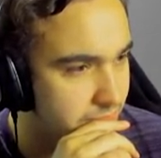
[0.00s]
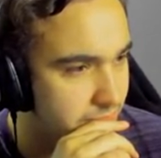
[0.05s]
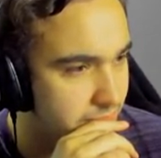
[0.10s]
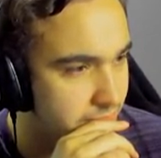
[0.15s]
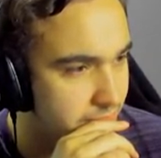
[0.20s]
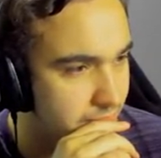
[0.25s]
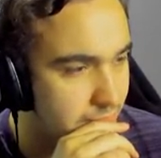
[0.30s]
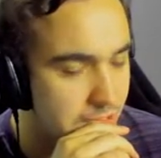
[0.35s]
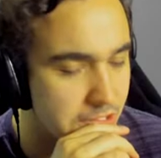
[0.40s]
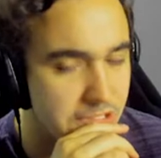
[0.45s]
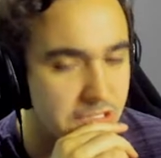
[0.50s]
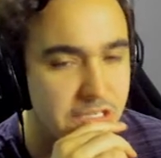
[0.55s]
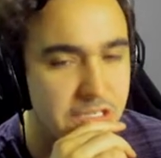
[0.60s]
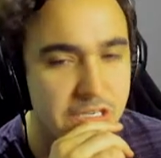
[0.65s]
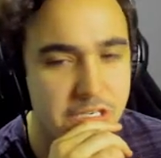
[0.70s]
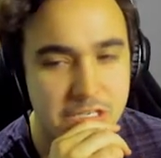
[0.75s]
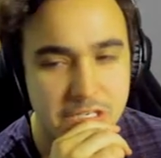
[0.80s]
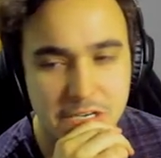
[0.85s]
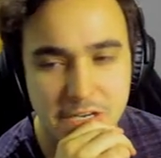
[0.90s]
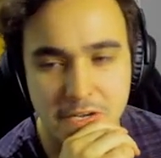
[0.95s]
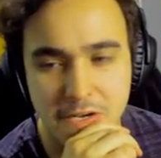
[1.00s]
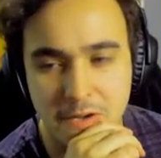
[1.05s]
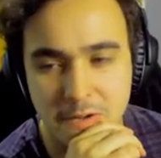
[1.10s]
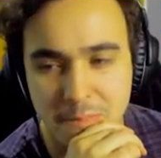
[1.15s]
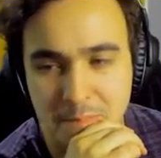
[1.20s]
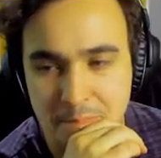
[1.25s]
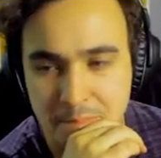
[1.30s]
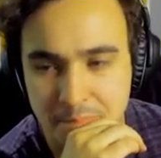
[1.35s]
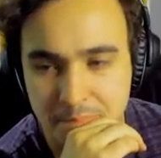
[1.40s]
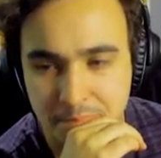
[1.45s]
We're just going to chill.
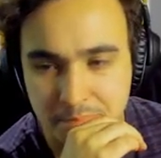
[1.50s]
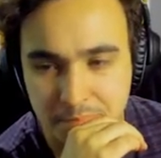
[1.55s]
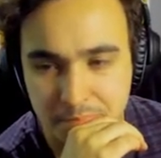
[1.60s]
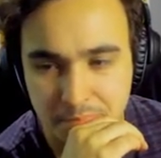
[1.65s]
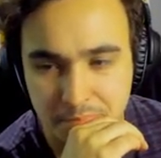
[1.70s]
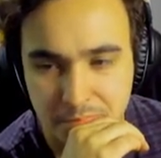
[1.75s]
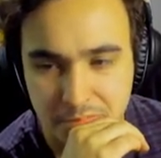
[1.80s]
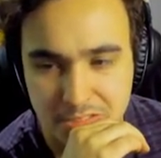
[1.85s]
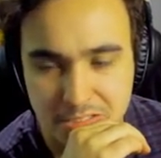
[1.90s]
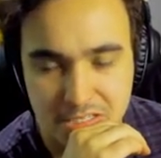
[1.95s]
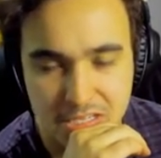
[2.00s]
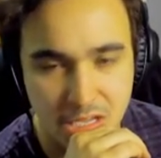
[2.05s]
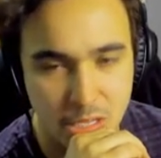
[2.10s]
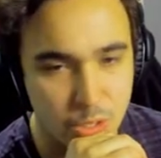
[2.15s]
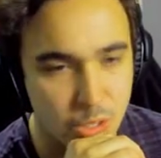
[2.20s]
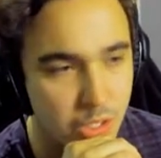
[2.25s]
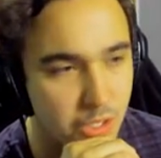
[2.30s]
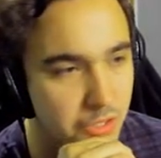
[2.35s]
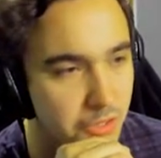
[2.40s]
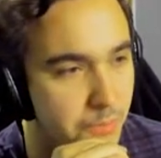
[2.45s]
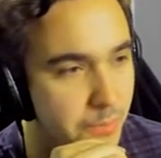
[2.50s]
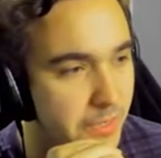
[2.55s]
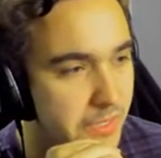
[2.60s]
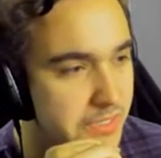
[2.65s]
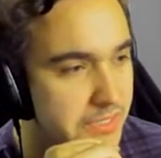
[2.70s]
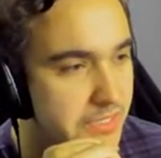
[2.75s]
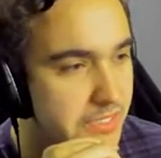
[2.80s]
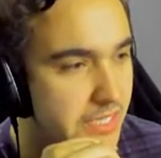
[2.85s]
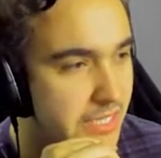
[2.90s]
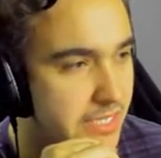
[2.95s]
See how long the bus
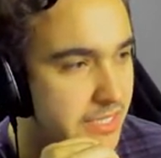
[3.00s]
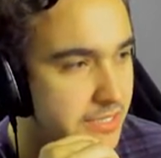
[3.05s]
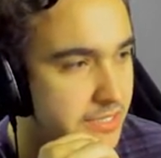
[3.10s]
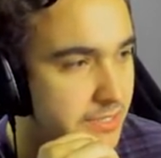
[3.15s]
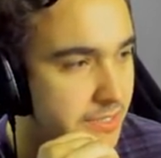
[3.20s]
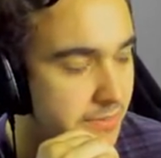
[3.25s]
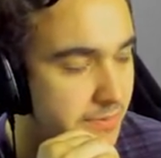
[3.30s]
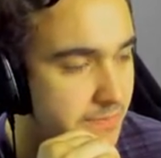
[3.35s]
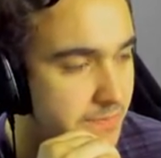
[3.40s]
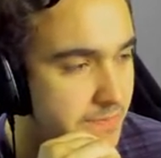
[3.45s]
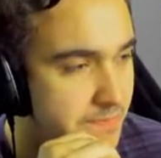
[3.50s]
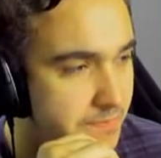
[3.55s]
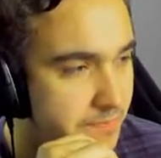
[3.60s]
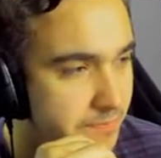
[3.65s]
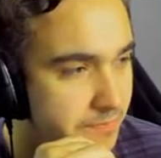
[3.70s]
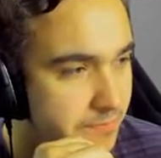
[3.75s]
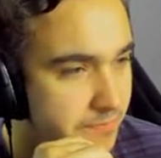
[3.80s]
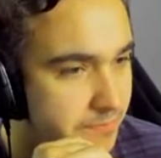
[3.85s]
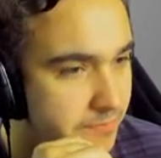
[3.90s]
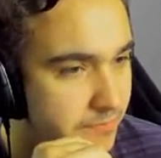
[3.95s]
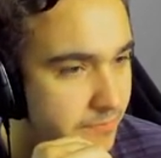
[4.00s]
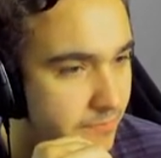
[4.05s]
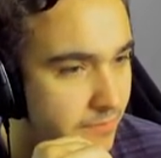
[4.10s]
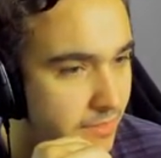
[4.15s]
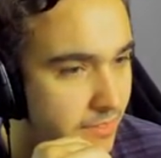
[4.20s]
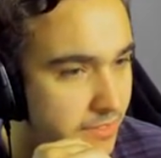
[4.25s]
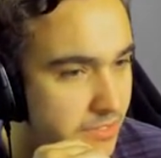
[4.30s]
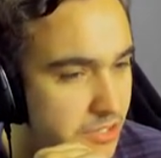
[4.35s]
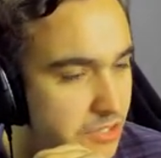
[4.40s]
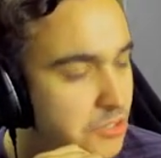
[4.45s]
stays.
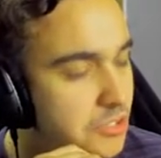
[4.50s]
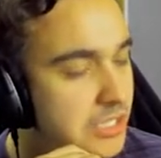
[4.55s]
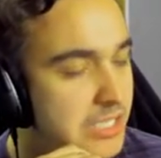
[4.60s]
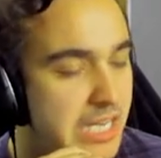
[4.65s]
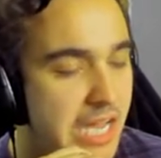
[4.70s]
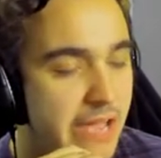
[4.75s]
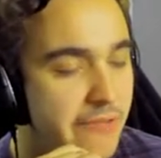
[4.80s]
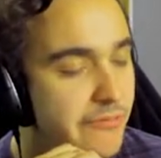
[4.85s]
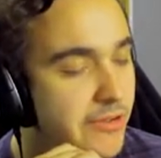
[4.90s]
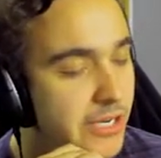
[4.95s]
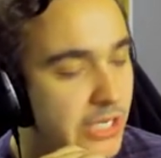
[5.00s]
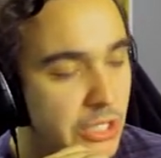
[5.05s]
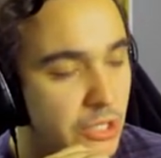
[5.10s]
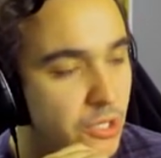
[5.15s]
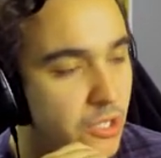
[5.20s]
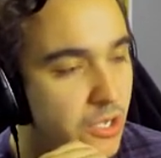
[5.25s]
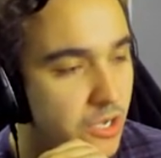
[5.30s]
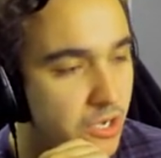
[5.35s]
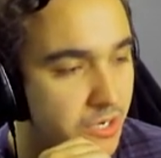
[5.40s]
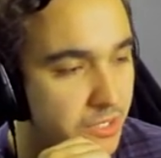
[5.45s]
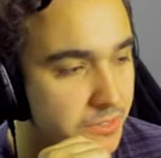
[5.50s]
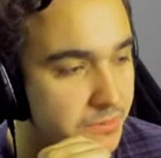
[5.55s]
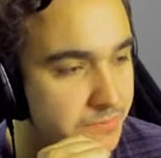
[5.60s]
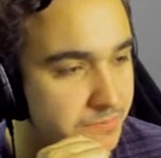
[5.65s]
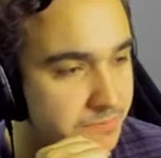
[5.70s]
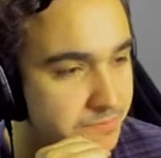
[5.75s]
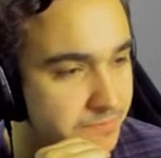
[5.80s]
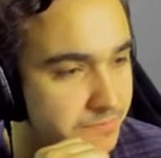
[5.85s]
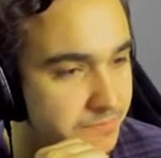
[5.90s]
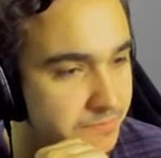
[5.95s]
It's usually not very long.
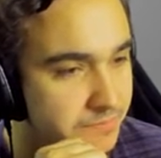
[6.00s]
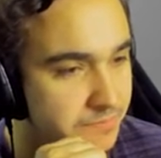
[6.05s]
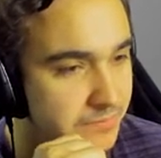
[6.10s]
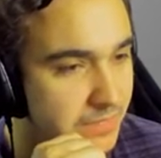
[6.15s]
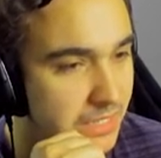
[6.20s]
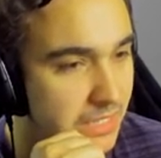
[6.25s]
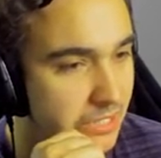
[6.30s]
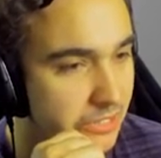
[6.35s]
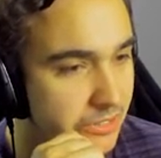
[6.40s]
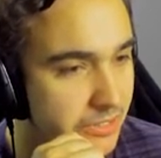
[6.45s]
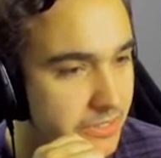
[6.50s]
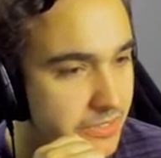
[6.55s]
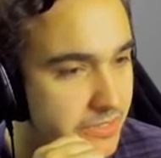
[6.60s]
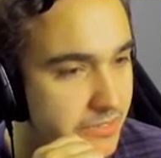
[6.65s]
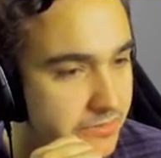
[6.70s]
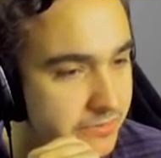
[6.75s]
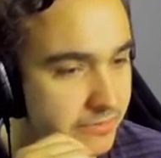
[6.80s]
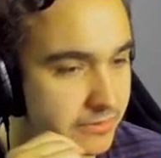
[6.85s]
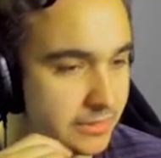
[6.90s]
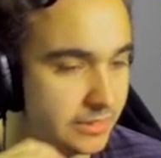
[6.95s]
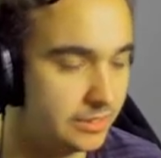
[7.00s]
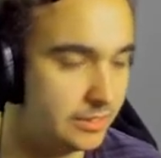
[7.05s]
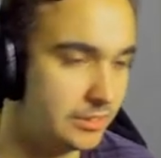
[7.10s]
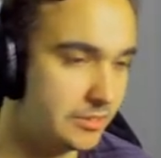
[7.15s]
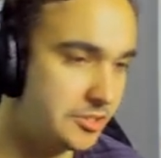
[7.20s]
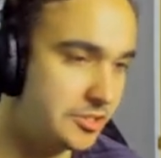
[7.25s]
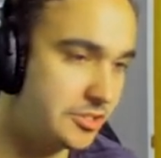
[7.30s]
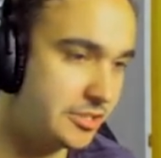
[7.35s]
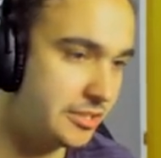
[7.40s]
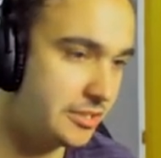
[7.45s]
There it is. Oh,
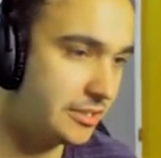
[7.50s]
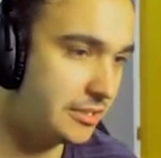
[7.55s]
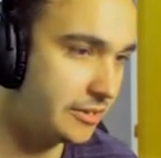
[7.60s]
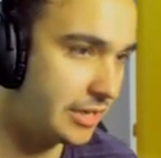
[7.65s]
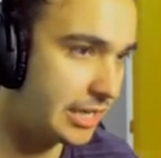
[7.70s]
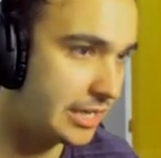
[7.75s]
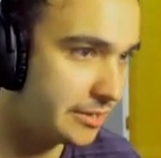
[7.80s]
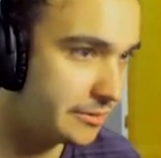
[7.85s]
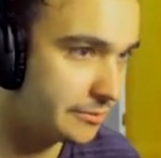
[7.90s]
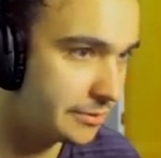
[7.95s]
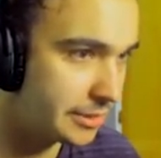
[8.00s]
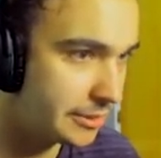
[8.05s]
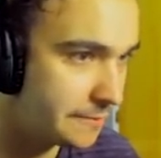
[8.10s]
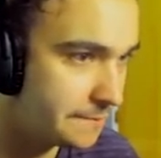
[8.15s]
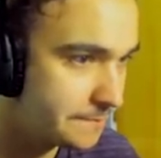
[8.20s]
shit. Okay, here we go.